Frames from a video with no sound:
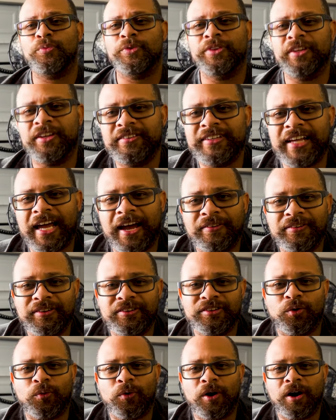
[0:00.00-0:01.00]
when they're down
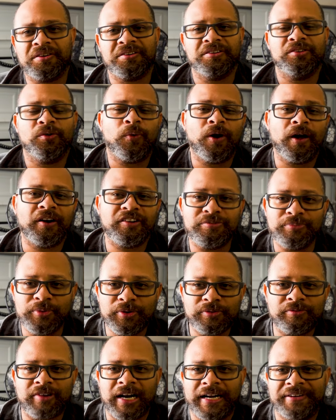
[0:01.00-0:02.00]
there in the water and the water's
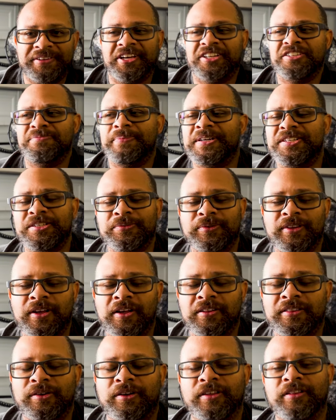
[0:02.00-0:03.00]
moving right now, especially with
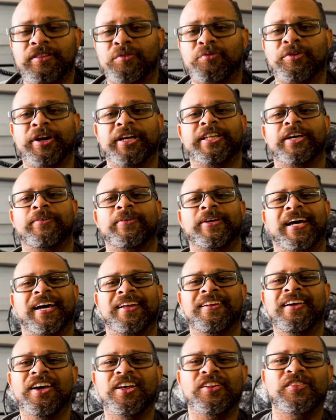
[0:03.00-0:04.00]
all the rain that we
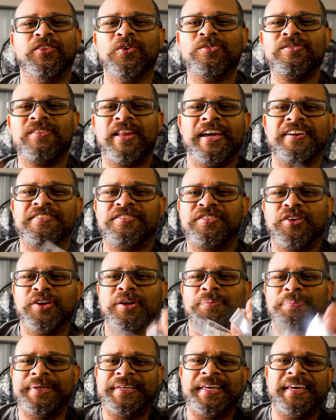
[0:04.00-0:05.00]
have, those legs are
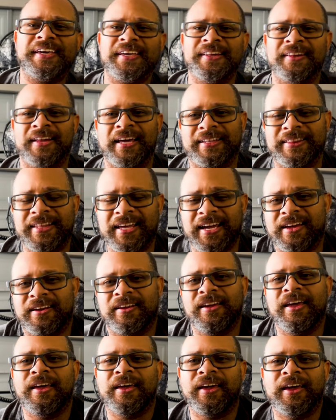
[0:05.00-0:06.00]
going to be kicking like that.
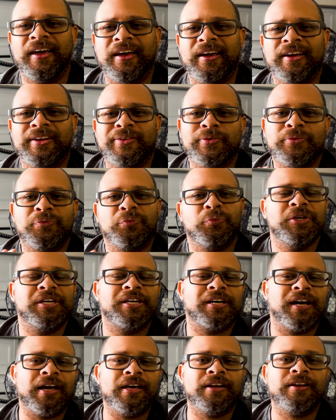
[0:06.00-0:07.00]
And we
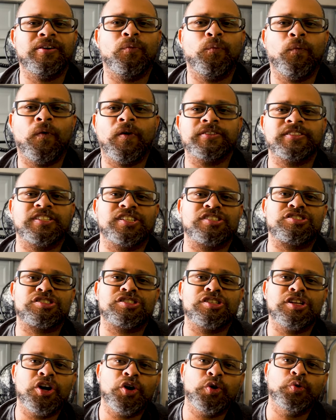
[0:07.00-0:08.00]
kind of want to
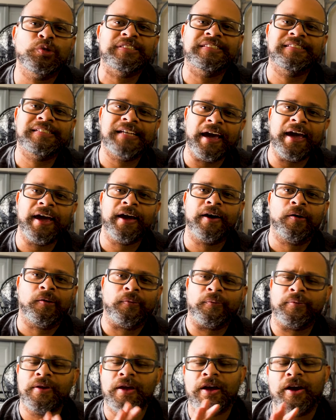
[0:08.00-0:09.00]
slow
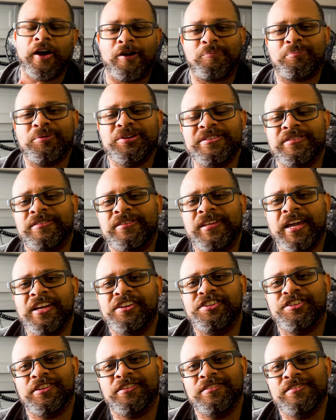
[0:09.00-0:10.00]
down our
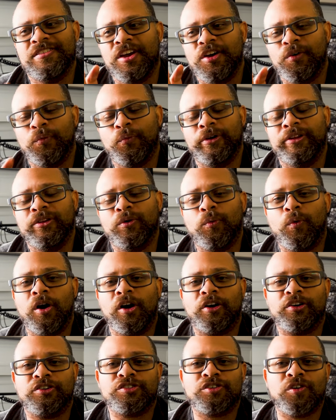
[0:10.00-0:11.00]
presentations when the
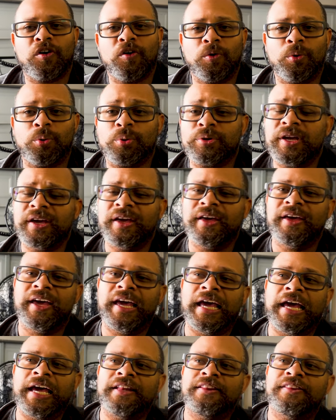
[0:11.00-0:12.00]
water's cold.
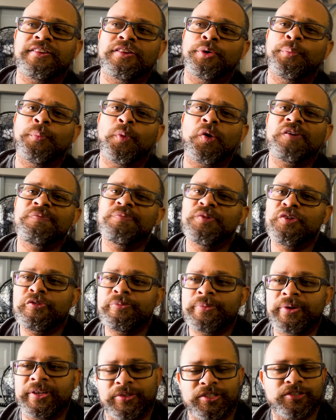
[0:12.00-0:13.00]
And the more
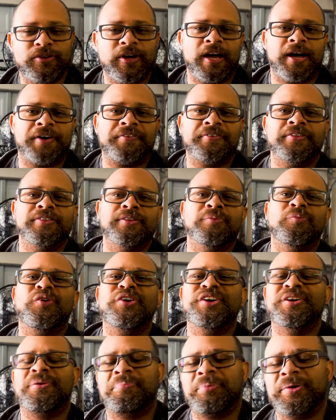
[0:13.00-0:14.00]
movement you have, the
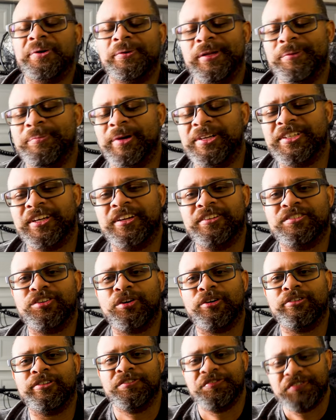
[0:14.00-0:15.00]
more you're pretty much going to
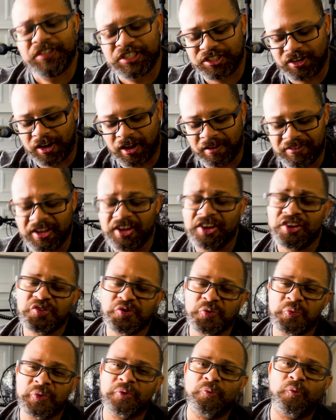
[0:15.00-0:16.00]
turn the fish off.
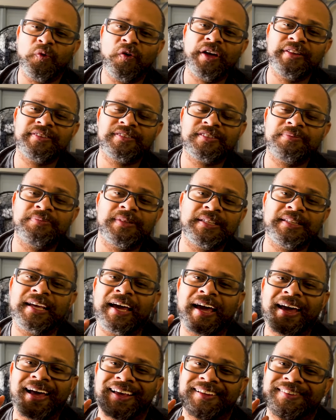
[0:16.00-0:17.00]
So we want something
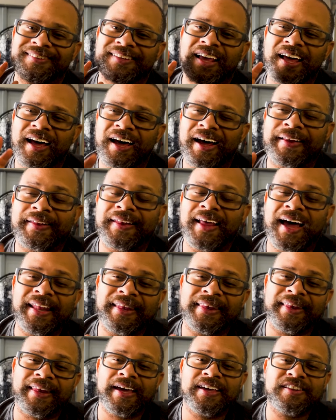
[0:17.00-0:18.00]
that has a
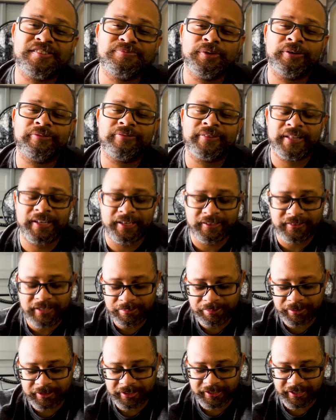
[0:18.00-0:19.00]
lot less movement than it
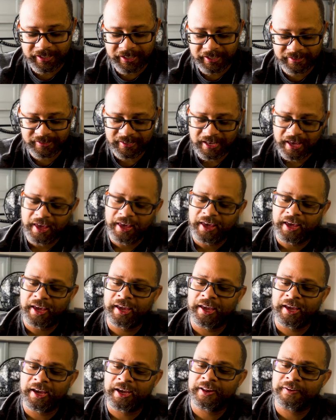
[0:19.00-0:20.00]
typically does.
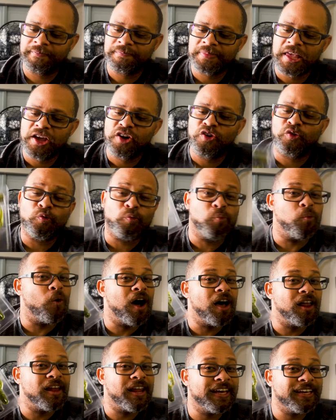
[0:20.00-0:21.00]
And
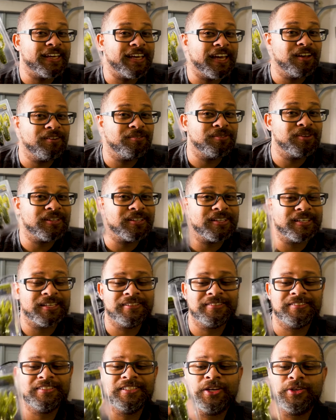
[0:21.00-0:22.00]
while I can't
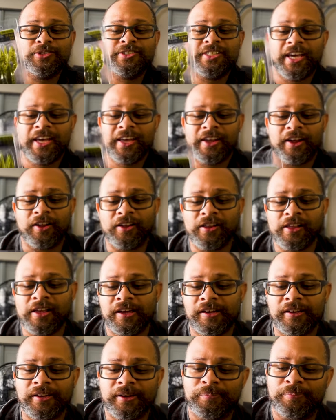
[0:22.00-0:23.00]
really, you know, tell,
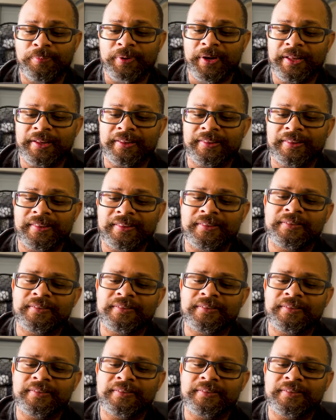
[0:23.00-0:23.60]
but